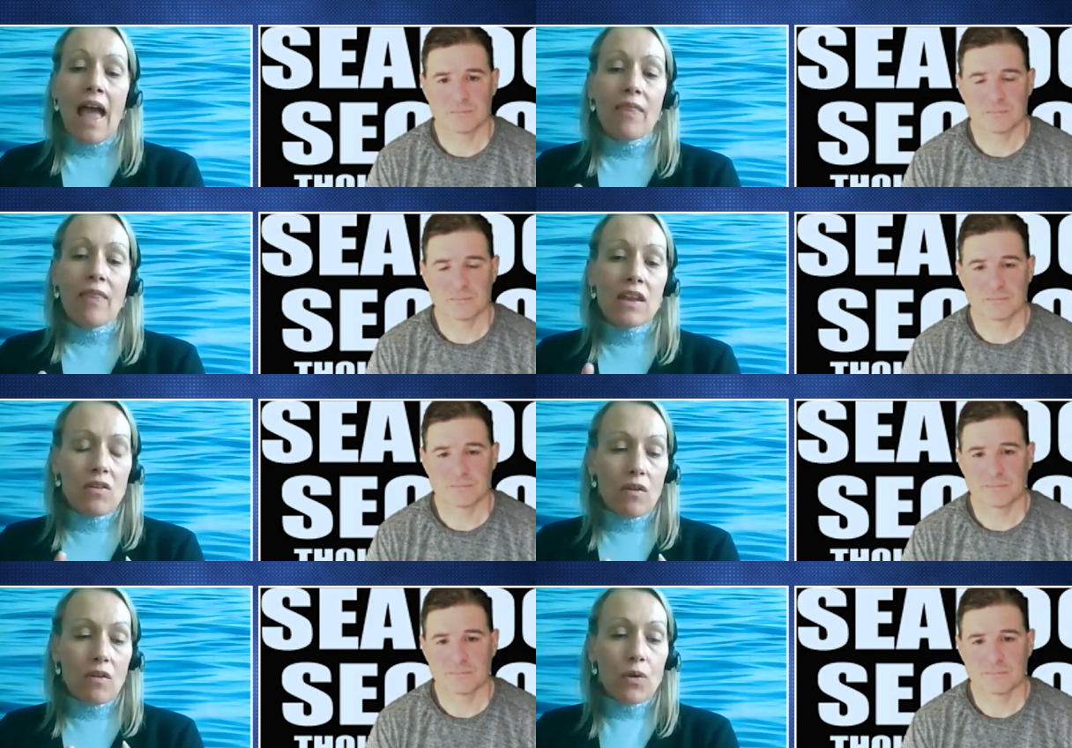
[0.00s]
Speaker 1: And then,
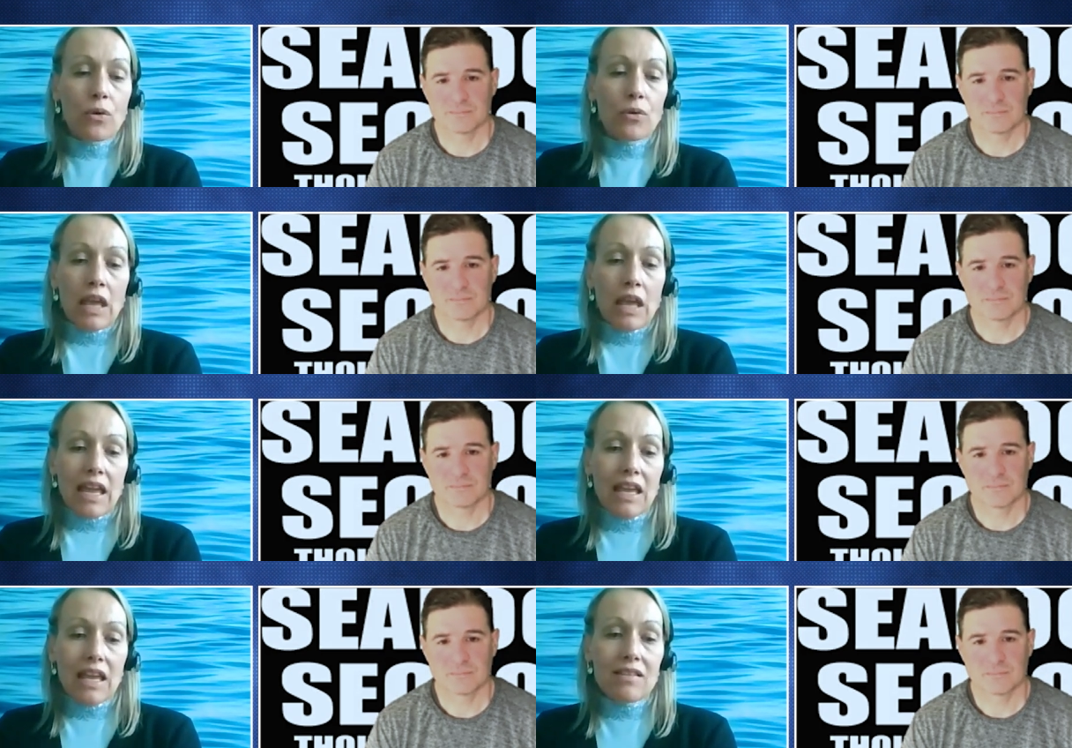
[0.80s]
of course,
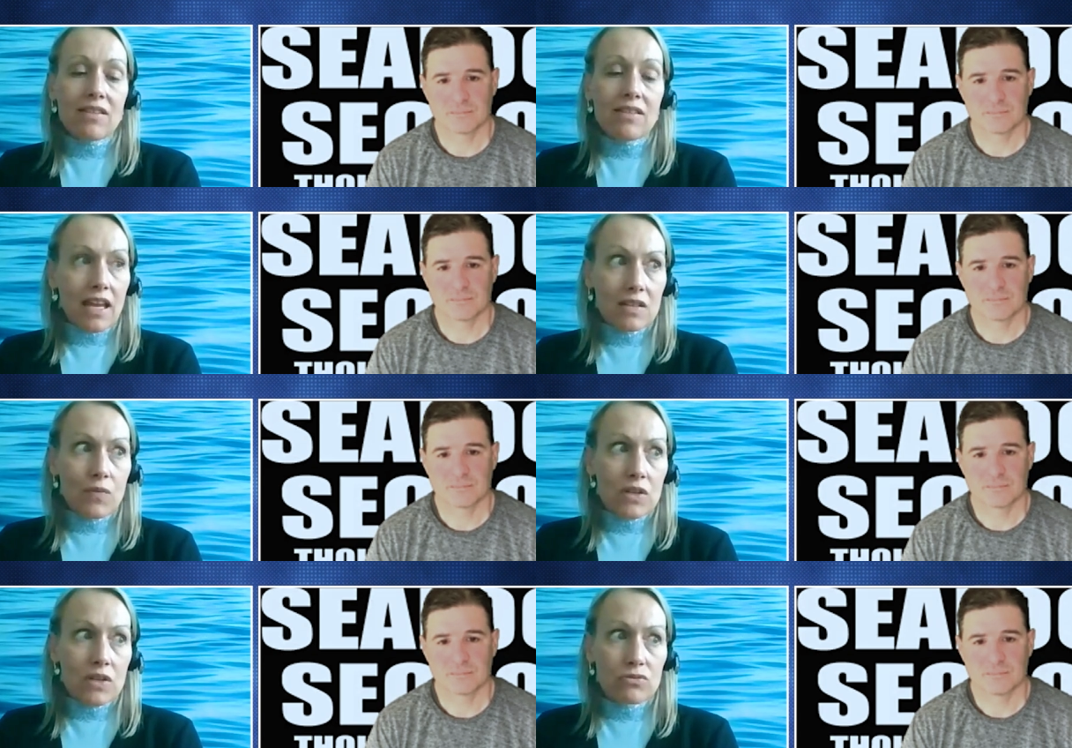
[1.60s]
is that
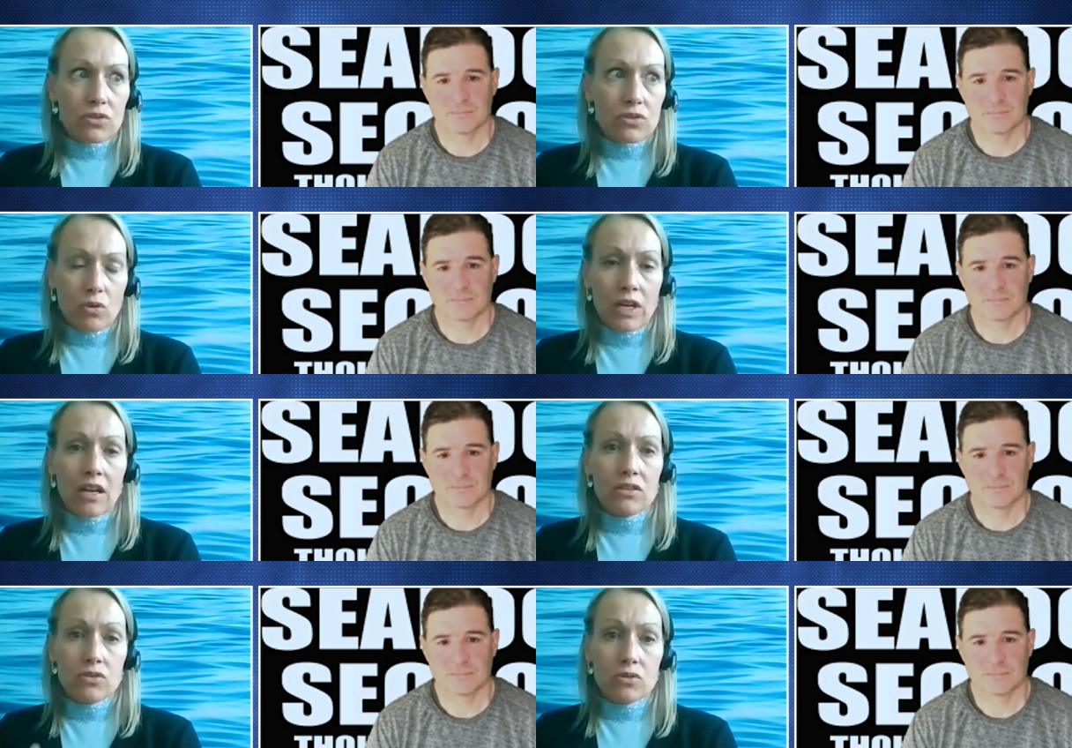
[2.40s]
individual
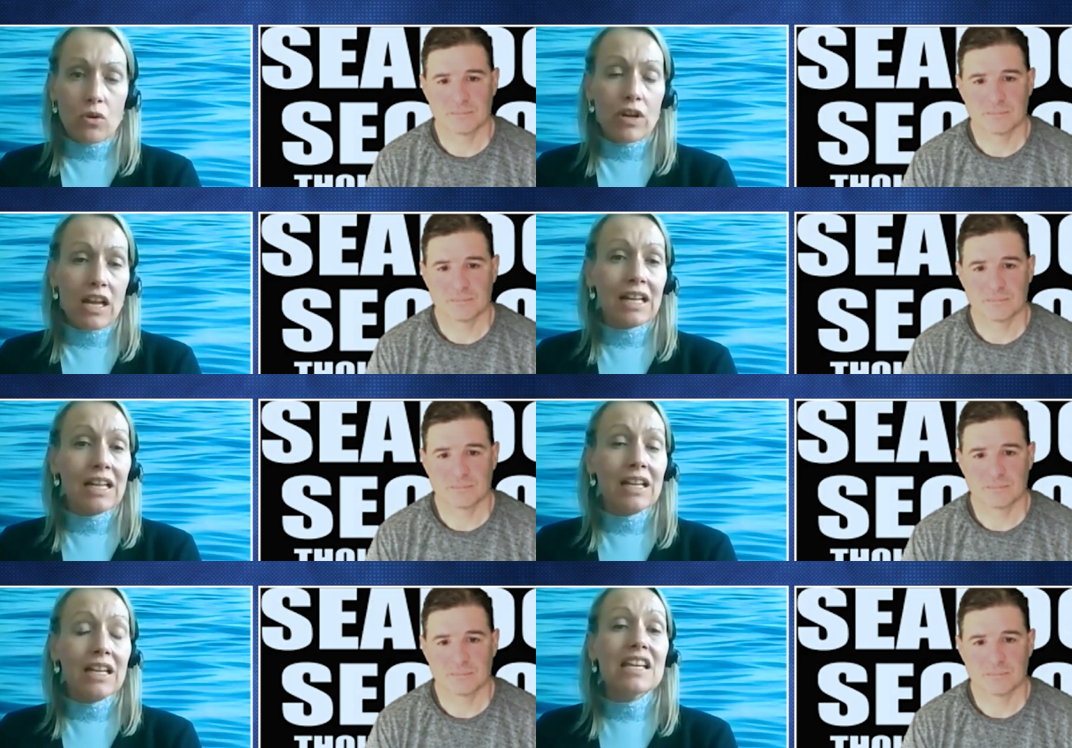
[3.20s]
story, story a
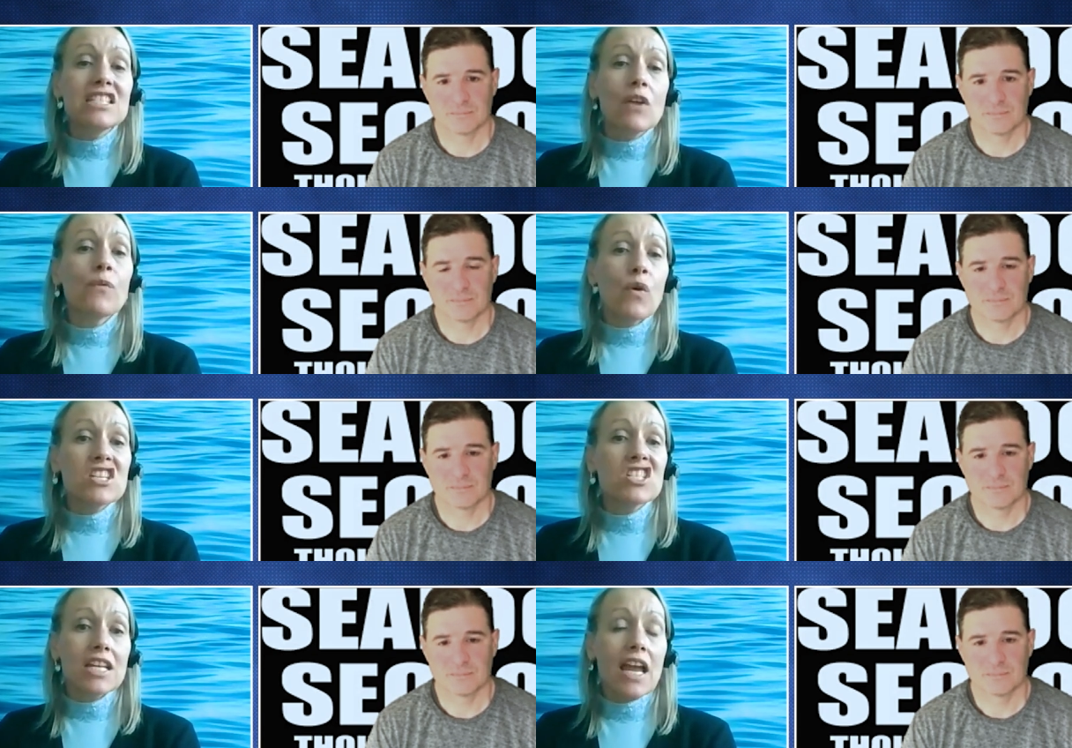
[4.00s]
clear
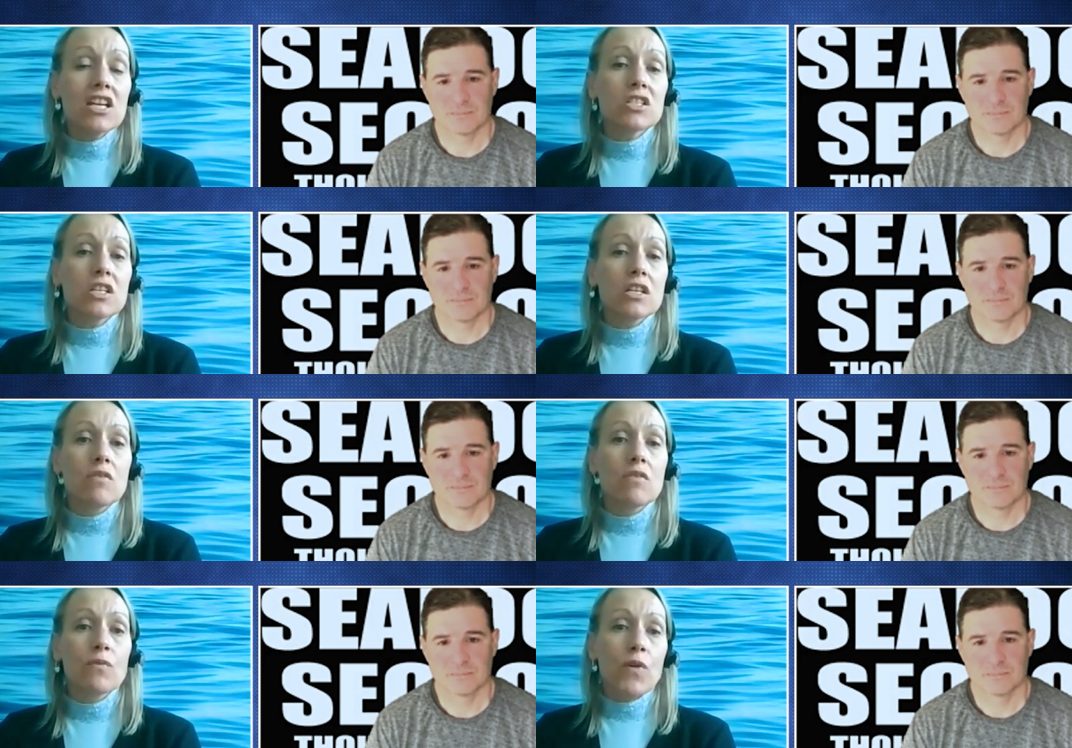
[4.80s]
differentiation
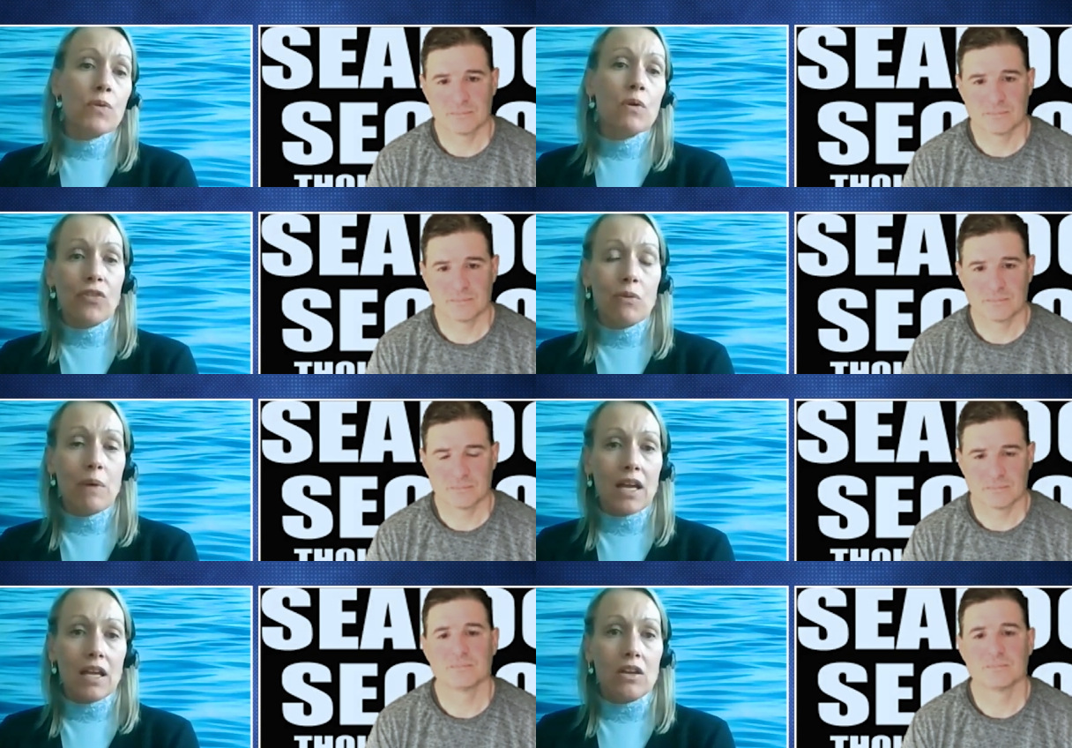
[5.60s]
from the rest of the
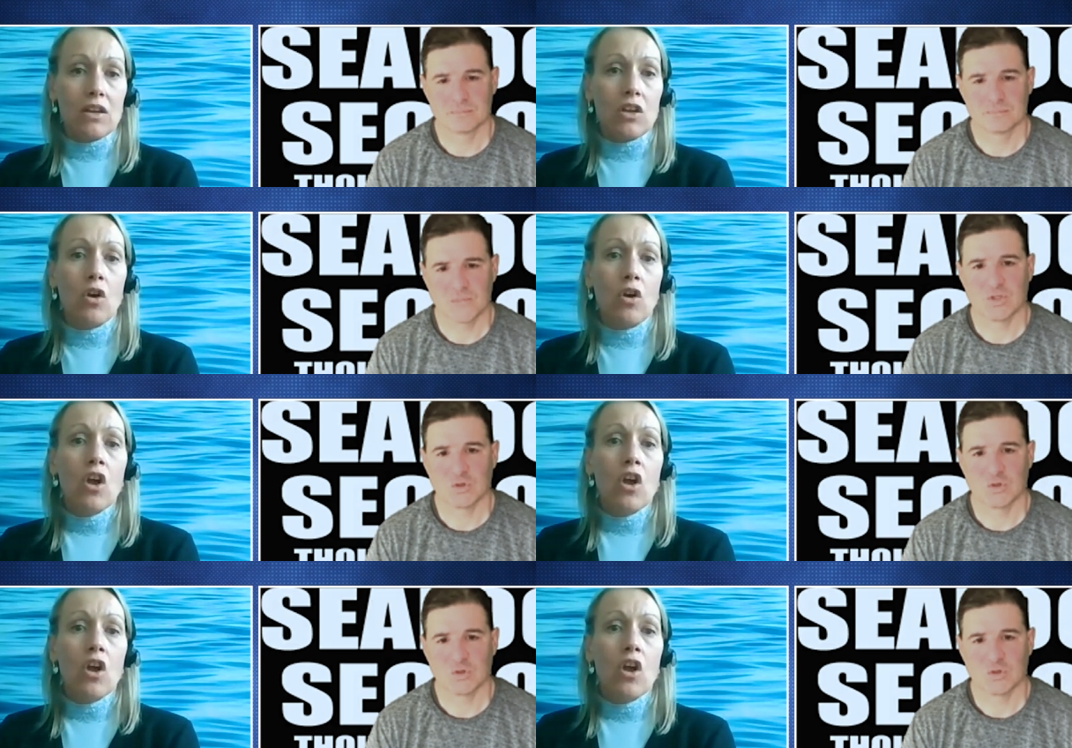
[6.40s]
market?